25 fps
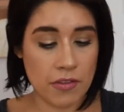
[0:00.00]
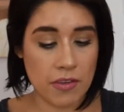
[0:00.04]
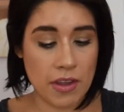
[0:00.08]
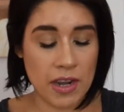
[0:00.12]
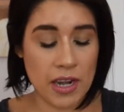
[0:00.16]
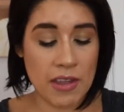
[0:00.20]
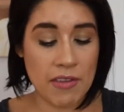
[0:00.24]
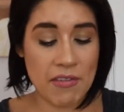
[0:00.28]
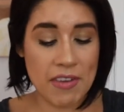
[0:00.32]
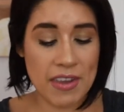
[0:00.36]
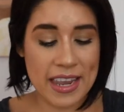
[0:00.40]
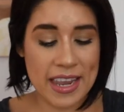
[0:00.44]
And
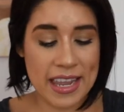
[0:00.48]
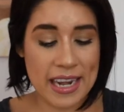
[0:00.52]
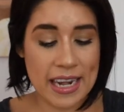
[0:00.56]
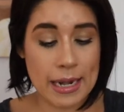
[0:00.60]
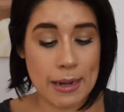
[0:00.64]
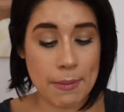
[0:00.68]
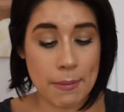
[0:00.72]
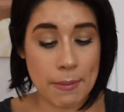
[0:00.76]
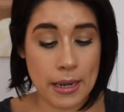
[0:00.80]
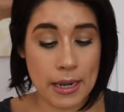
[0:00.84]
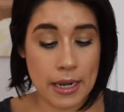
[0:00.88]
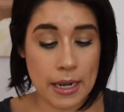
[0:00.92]
even
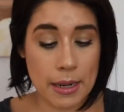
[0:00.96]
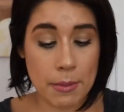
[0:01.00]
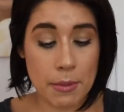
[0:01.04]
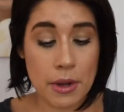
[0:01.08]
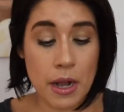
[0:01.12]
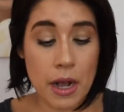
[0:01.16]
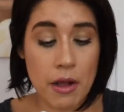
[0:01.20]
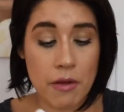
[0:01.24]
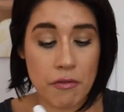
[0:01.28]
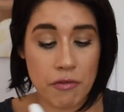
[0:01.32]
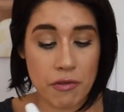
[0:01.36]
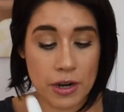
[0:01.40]
getting medium
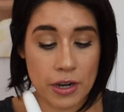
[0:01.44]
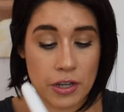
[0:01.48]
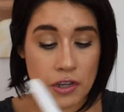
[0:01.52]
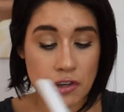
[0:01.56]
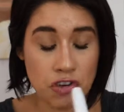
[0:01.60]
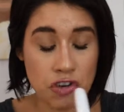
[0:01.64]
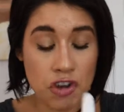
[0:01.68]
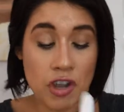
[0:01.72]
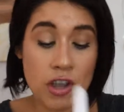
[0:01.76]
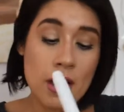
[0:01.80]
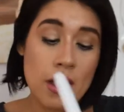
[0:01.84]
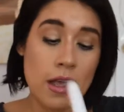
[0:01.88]
coverage,